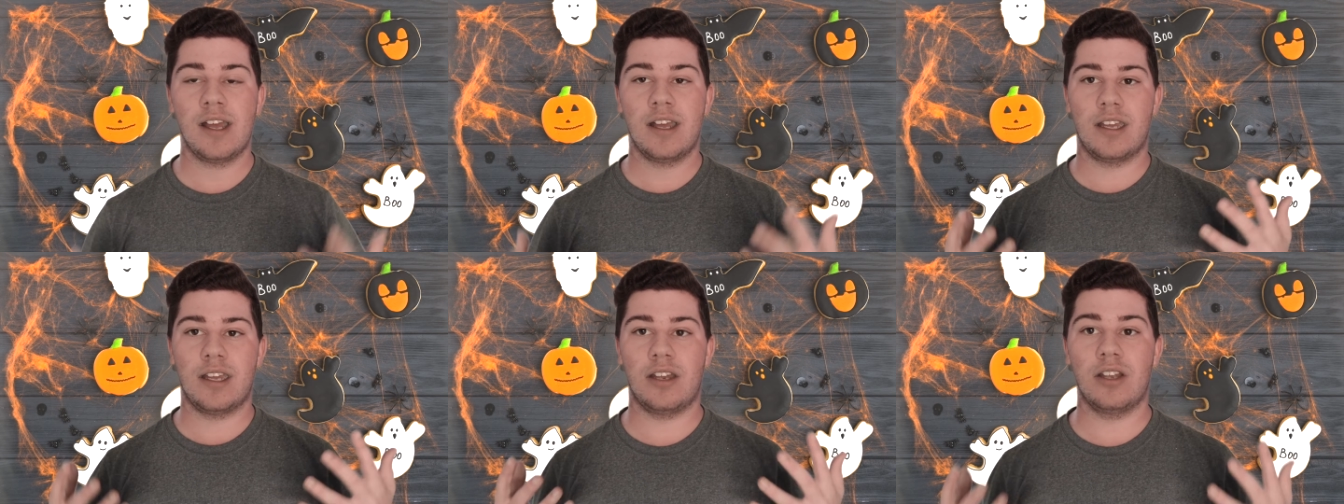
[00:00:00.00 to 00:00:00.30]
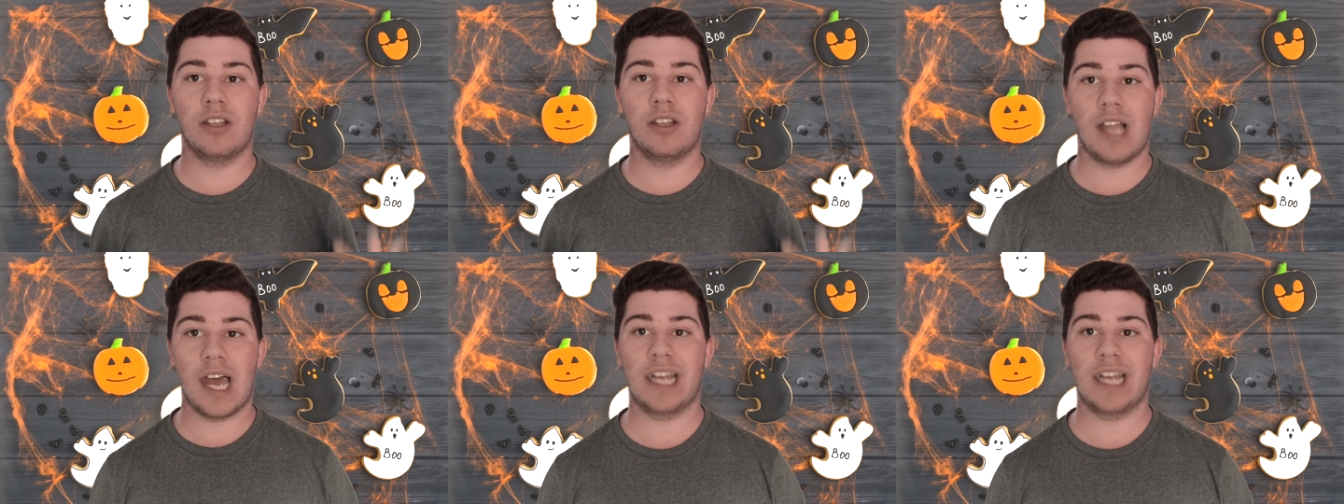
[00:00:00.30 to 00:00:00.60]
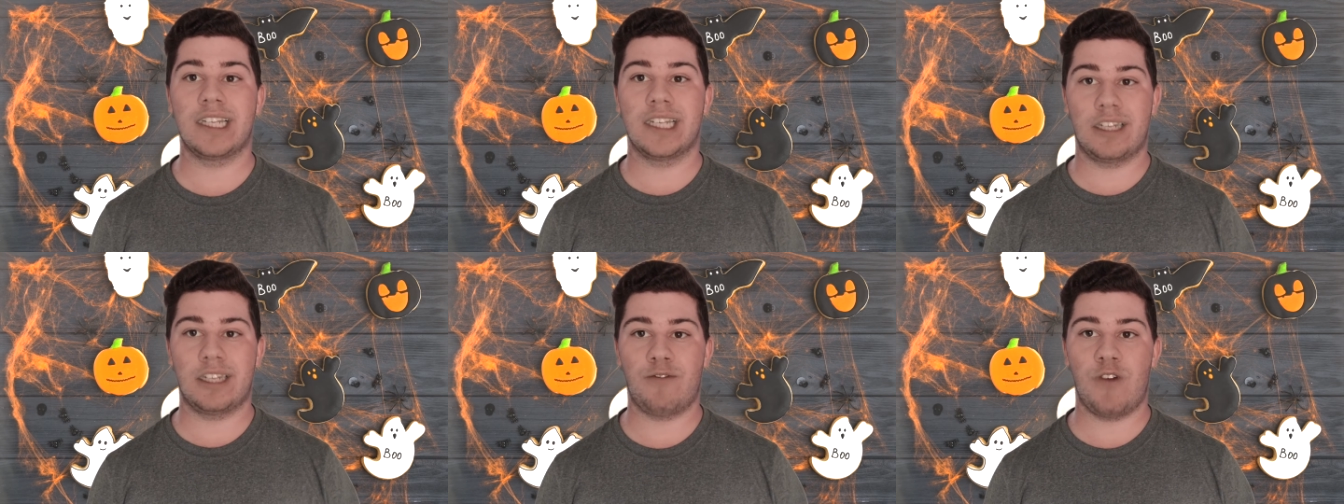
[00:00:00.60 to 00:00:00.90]
You
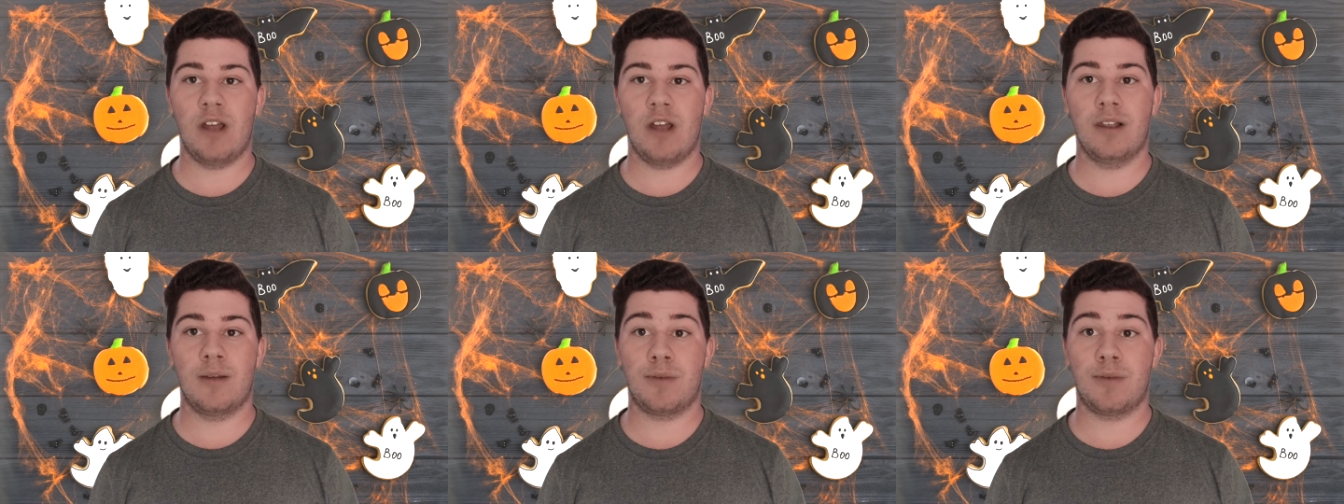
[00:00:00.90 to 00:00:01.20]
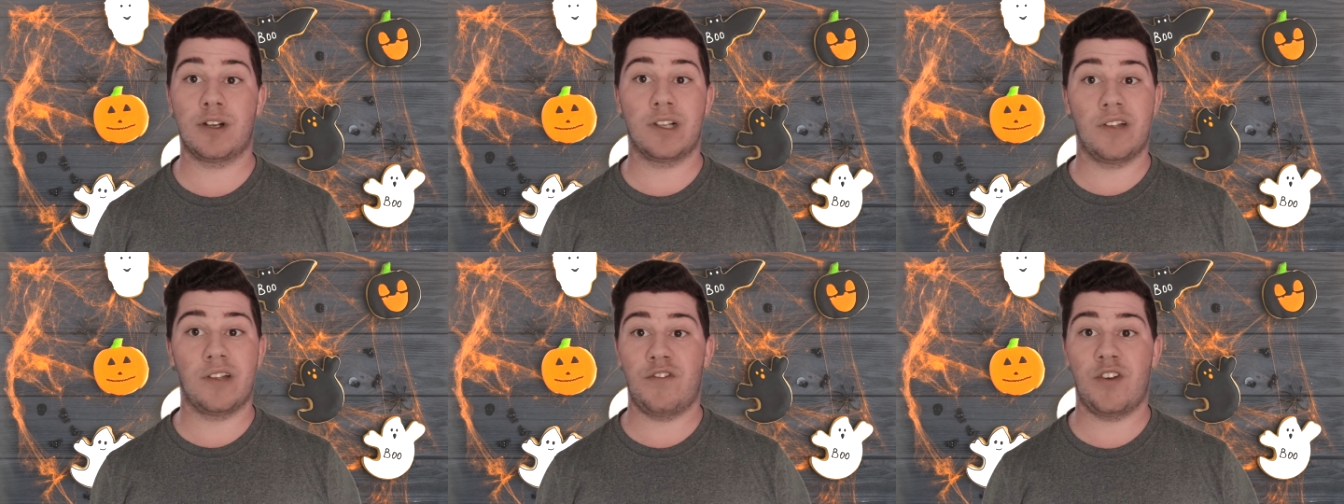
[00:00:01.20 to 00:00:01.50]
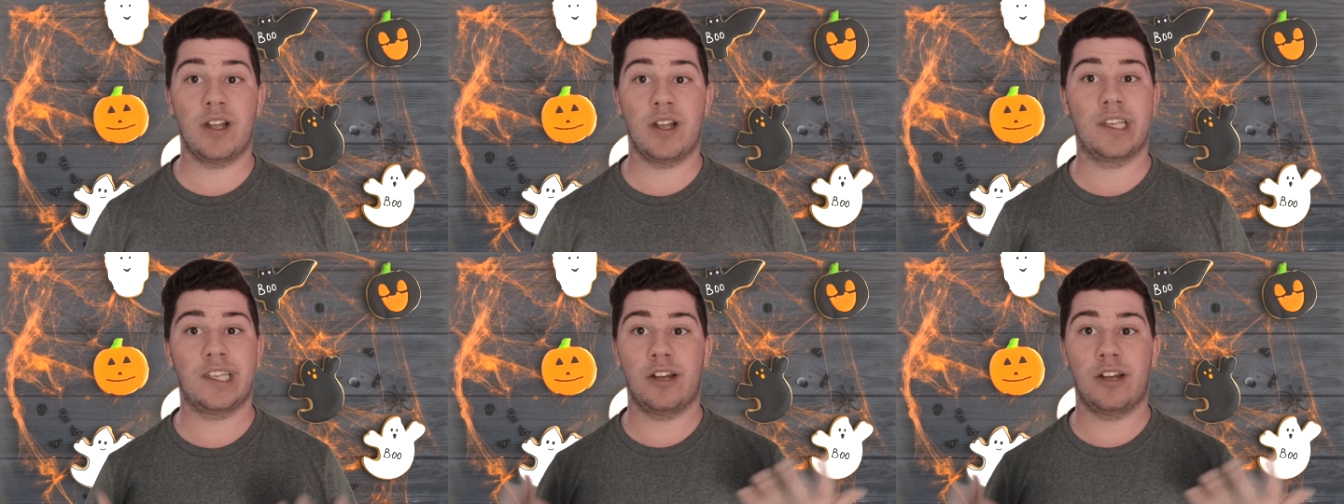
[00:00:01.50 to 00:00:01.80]
like this family because it
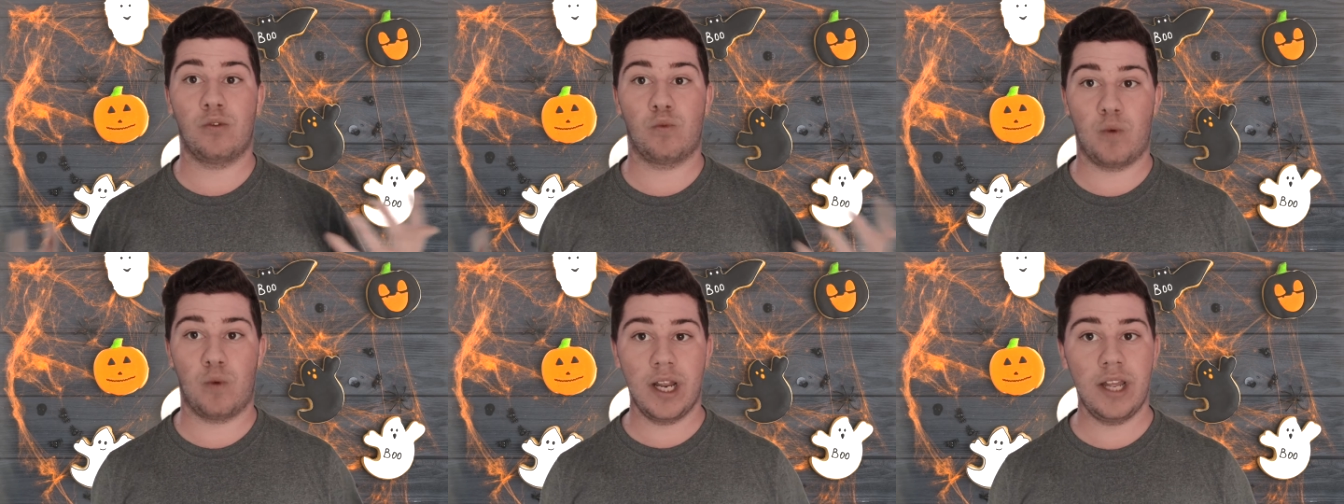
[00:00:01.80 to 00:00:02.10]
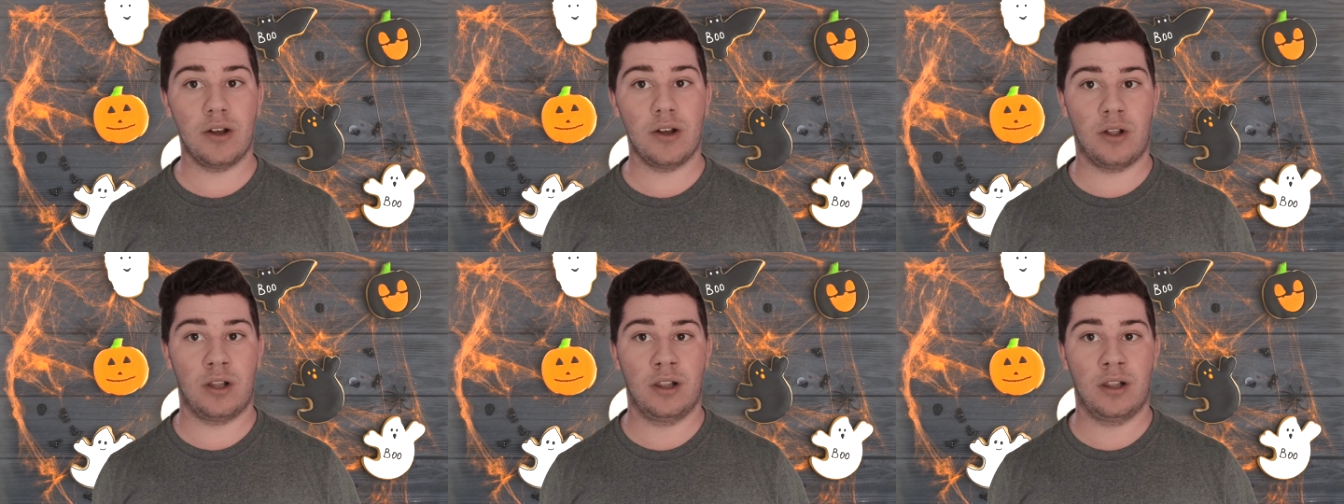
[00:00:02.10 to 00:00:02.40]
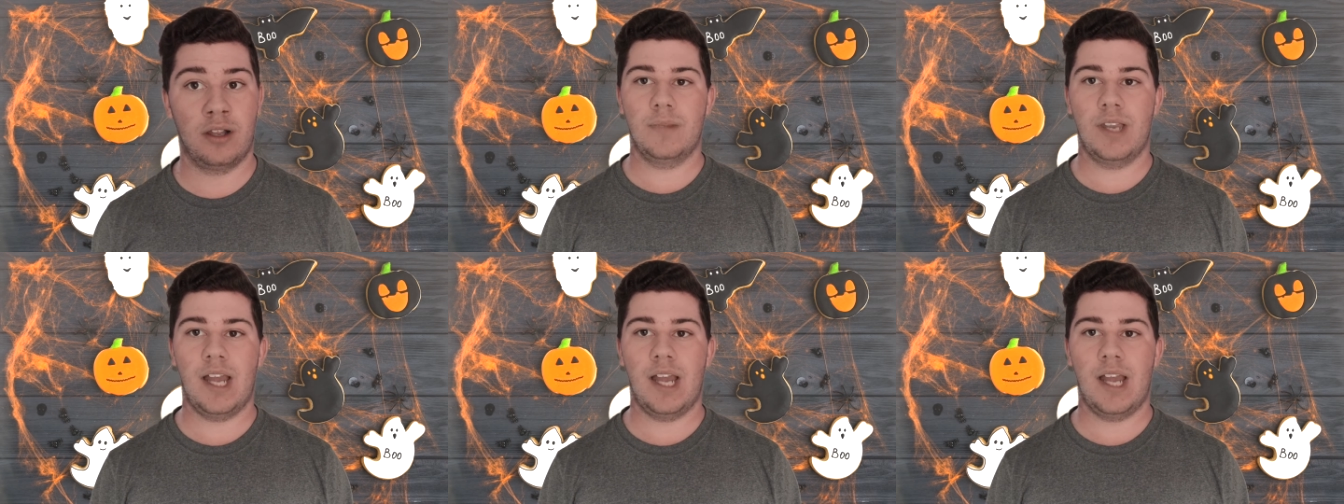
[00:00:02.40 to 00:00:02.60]
felt so real.